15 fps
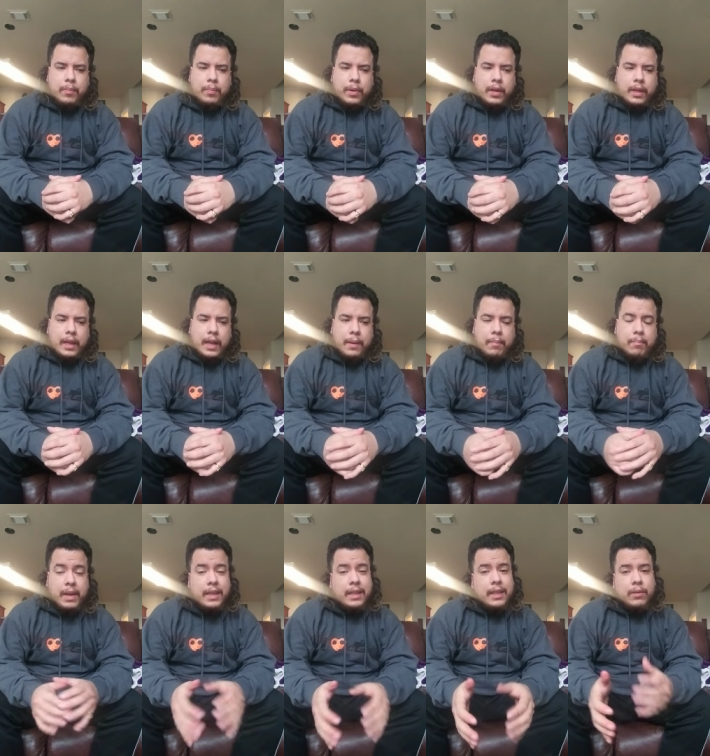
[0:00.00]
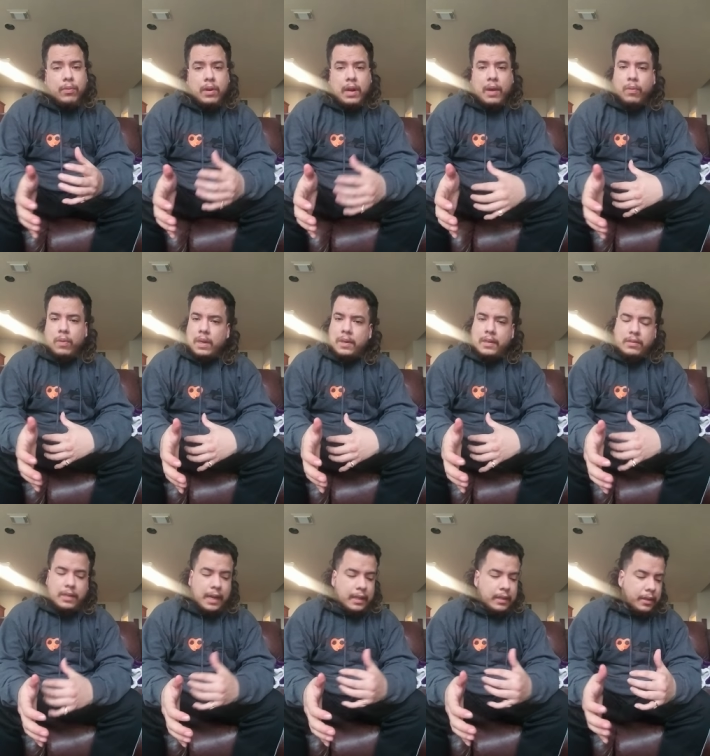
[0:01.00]
But yeah, mainly what I wear
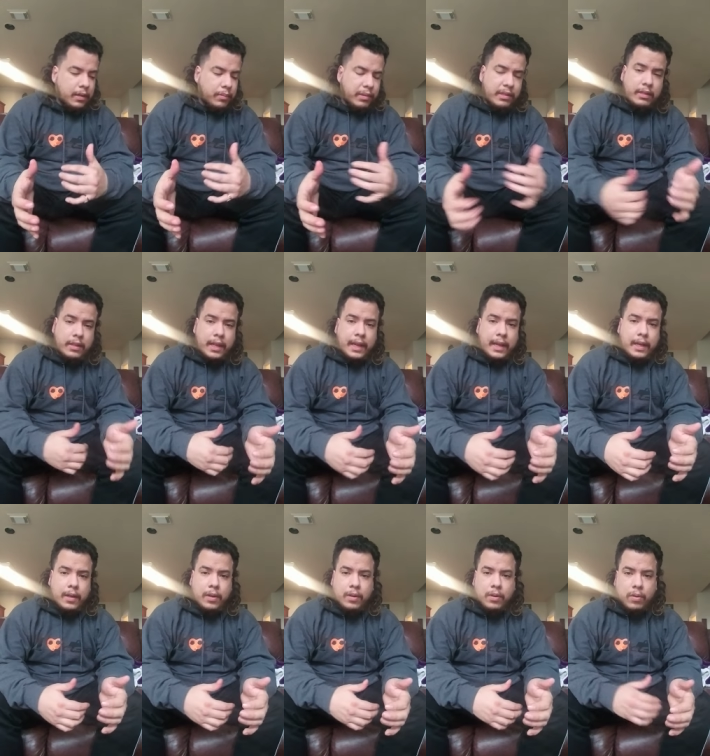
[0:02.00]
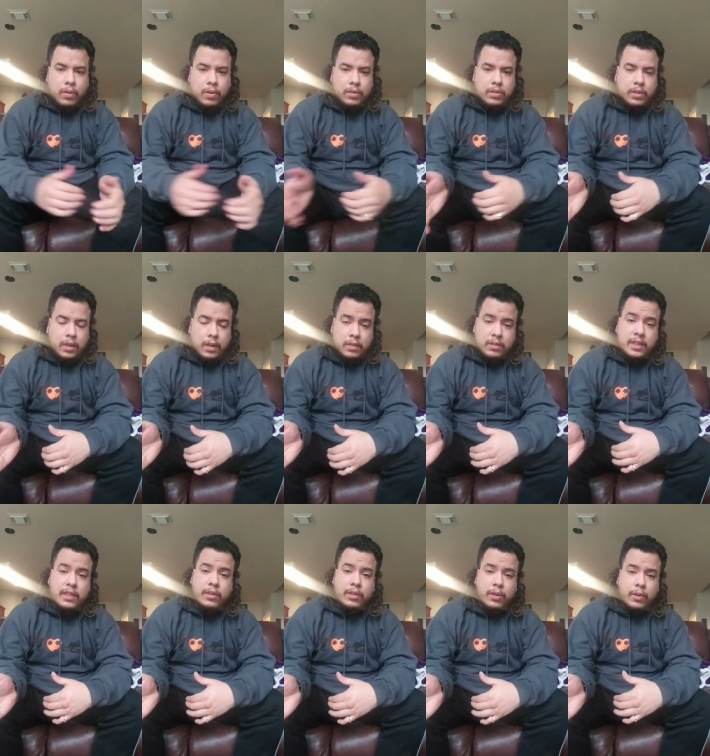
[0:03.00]
is either going to be snake or uh,
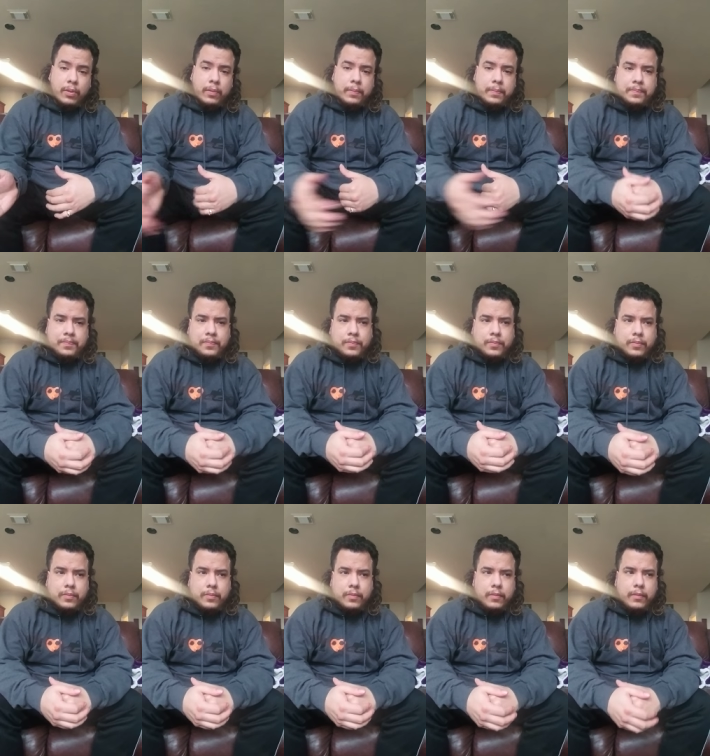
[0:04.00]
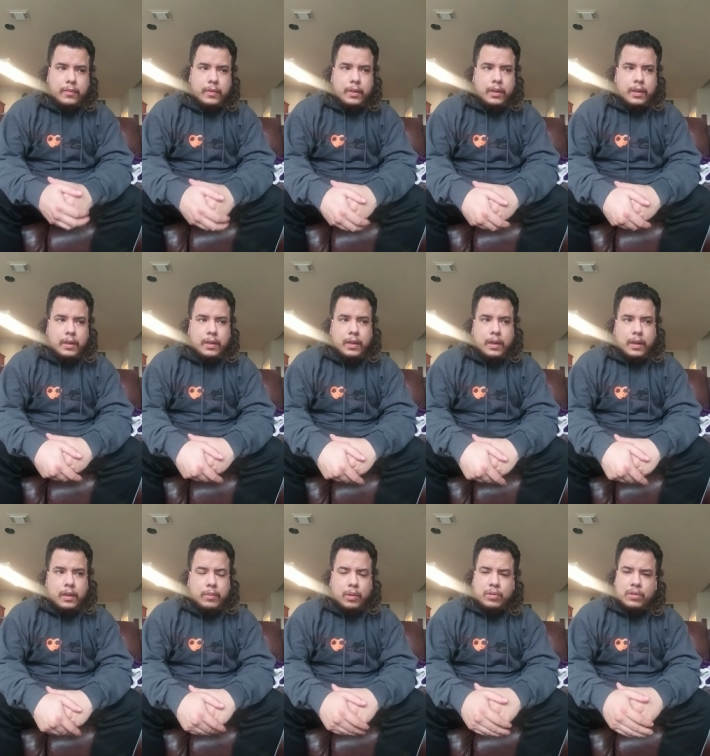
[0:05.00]
sea turtle.
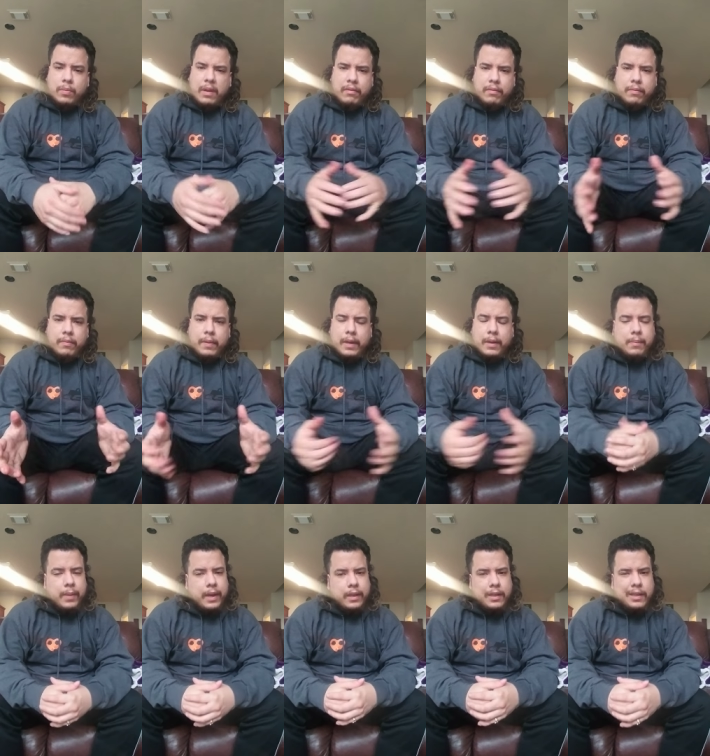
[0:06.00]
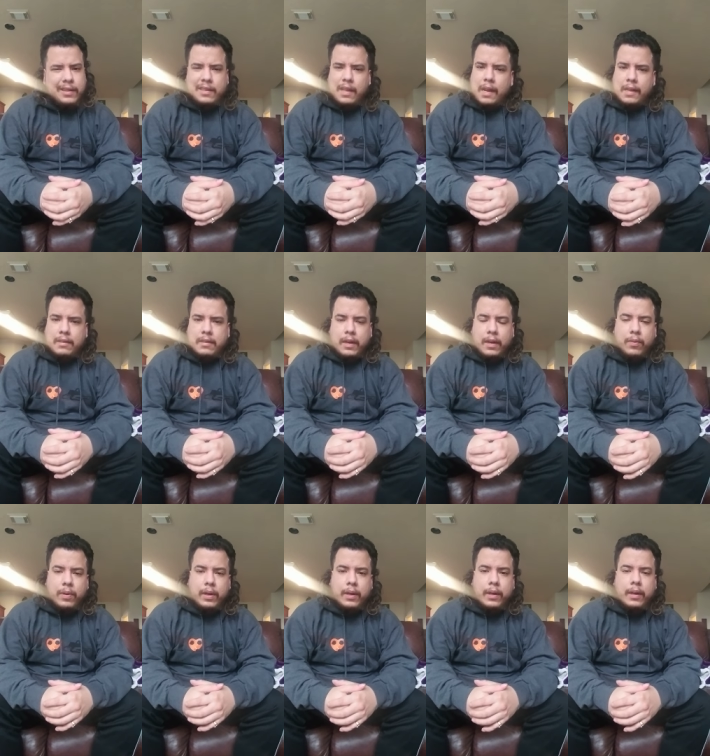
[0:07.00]
Um, those are my, my, my, the exotics that I
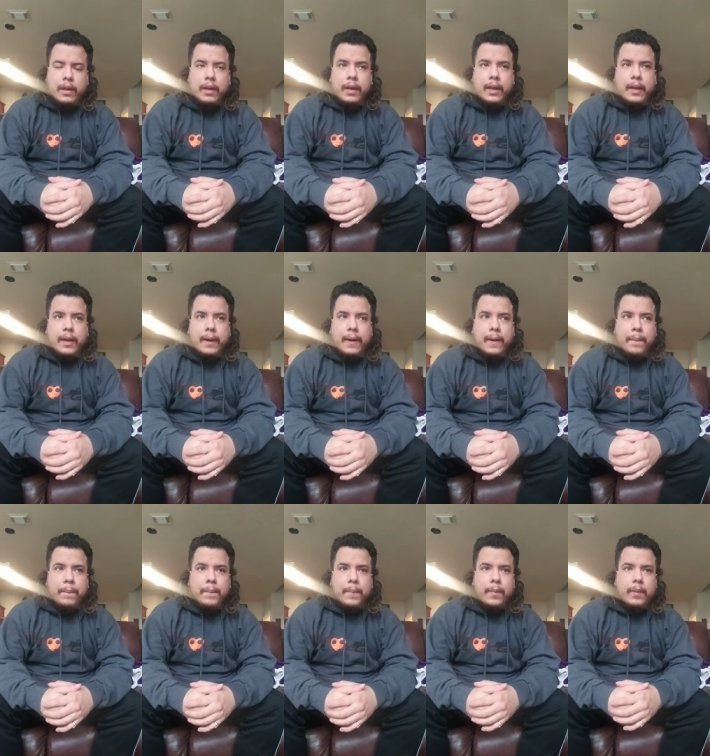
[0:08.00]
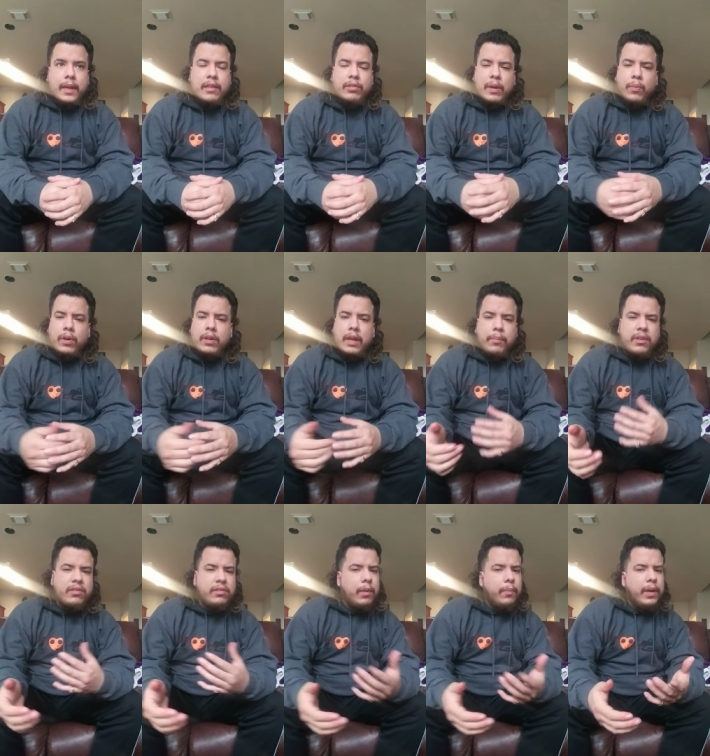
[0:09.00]
wear. Um, yeah, so I want I'm
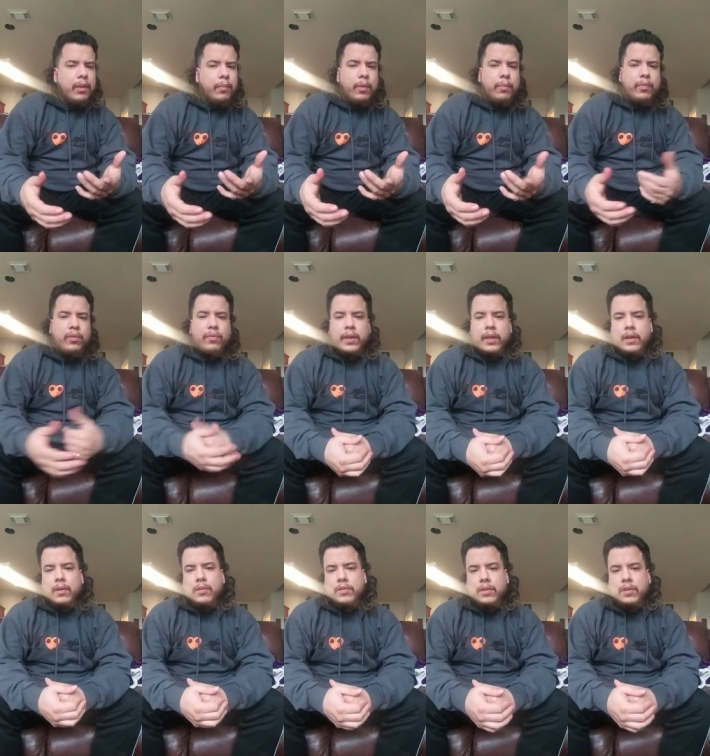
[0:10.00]
gonna start making more boot videos.